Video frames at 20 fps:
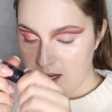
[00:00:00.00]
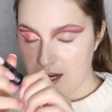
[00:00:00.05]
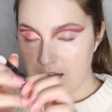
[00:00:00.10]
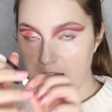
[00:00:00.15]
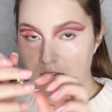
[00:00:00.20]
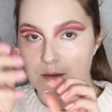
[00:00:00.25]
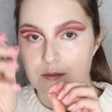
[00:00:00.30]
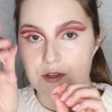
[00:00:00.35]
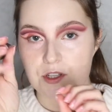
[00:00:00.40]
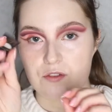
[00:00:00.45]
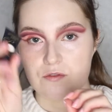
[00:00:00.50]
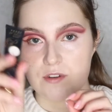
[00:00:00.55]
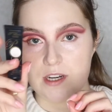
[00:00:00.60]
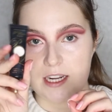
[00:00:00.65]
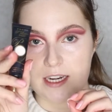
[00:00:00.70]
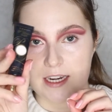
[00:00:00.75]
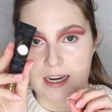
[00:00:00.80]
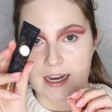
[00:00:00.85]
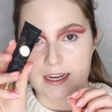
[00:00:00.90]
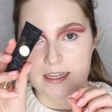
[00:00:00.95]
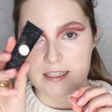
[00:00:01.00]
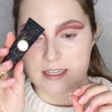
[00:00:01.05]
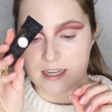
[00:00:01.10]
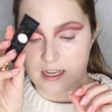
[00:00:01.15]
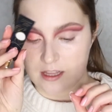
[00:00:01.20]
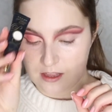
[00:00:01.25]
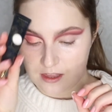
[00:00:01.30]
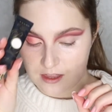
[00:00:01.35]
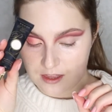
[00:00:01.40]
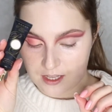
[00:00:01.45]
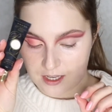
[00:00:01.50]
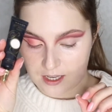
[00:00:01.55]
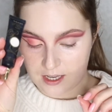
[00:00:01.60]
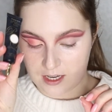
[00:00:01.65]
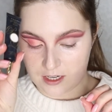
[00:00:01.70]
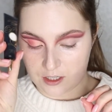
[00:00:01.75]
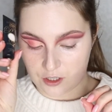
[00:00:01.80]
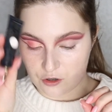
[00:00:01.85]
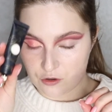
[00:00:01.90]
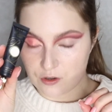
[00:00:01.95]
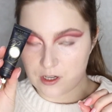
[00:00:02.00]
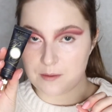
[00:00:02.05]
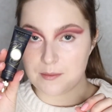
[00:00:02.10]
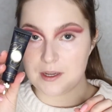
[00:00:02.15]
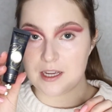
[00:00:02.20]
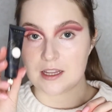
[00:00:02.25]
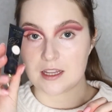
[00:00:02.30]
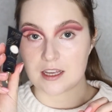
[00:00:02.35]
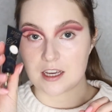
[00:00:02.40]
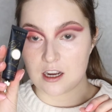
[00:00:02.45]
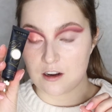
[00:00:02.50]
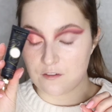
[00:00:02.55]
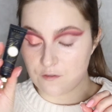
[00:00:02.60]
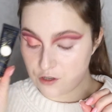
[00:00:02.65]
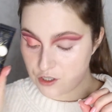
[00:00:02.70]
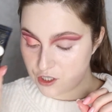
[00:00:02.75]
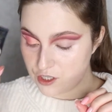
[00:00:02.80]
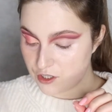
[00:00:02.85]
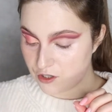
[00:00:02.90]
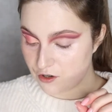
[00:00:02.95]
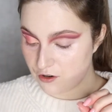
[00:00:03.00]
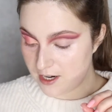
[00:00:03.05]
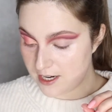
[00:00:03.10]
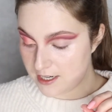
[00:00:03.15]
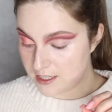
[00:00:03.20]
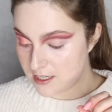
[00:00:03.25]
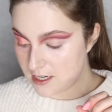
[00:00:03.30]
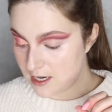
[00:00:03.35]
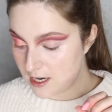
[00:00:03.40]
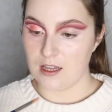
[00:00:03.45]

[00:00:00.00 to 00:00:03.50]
It's really nice and thick and creamy, and the coverage is great.